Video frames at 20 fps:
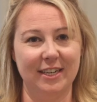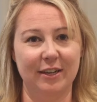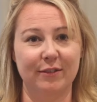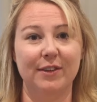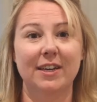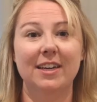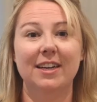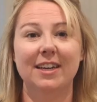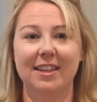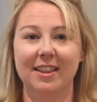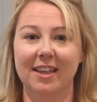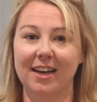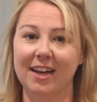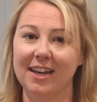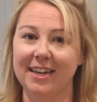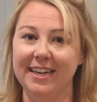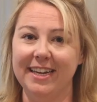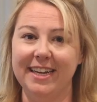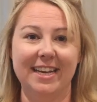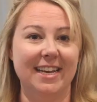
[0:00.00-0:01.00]
of the
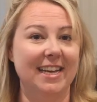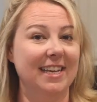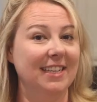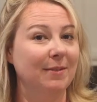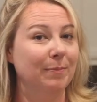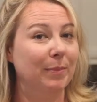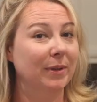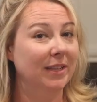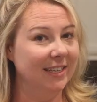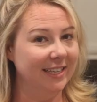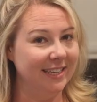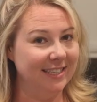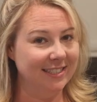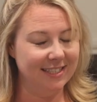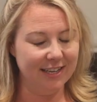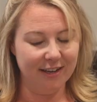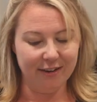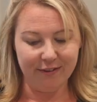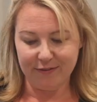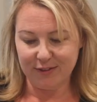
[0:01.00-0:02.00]
honey in
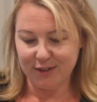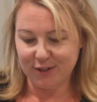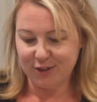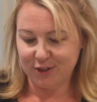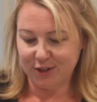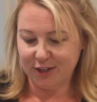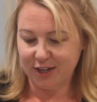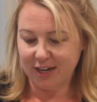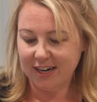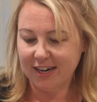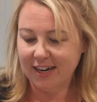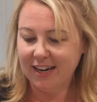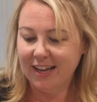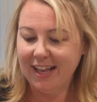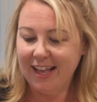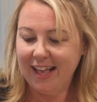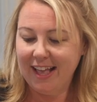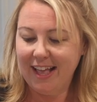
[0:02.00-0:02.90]
place of the sugar.